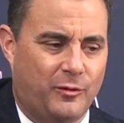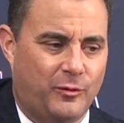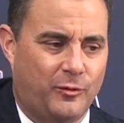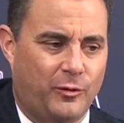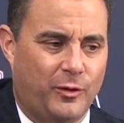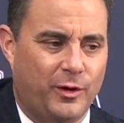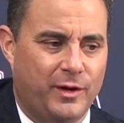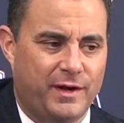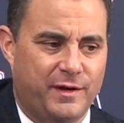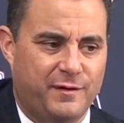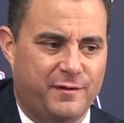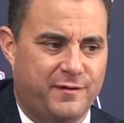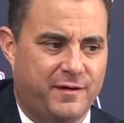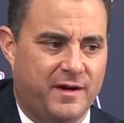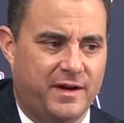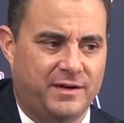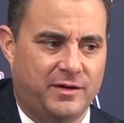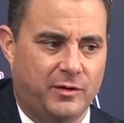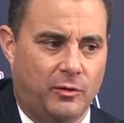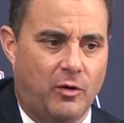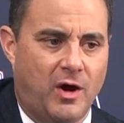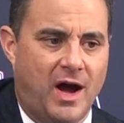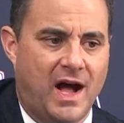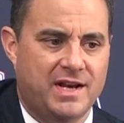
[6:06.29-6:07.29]
really fun
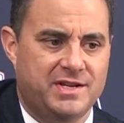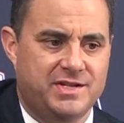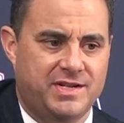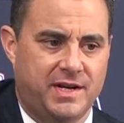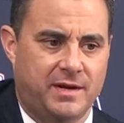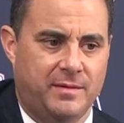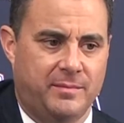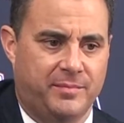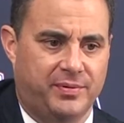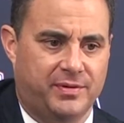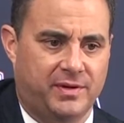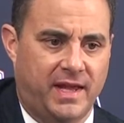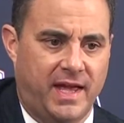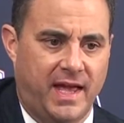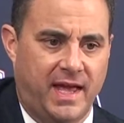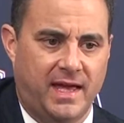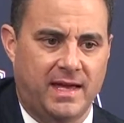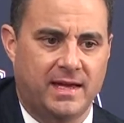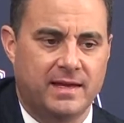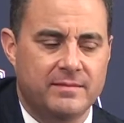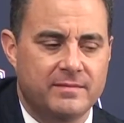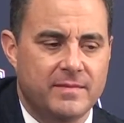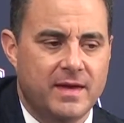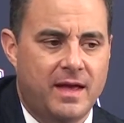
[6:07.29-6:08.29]
to watch him
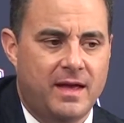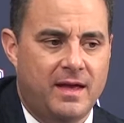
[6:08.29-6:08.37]
play